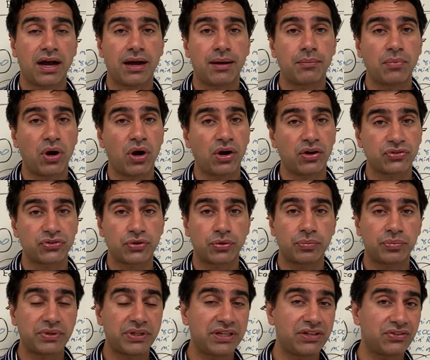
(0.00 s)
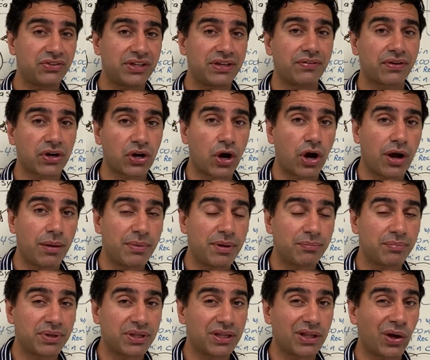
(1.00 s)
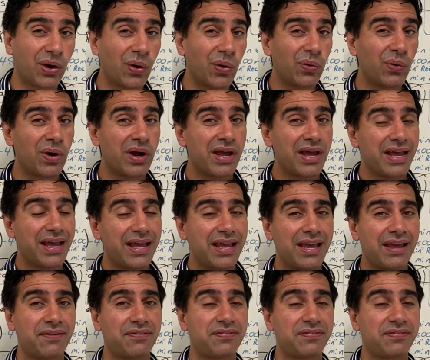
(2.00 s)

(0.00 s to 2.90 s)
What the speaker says: Also, please leave a comment below if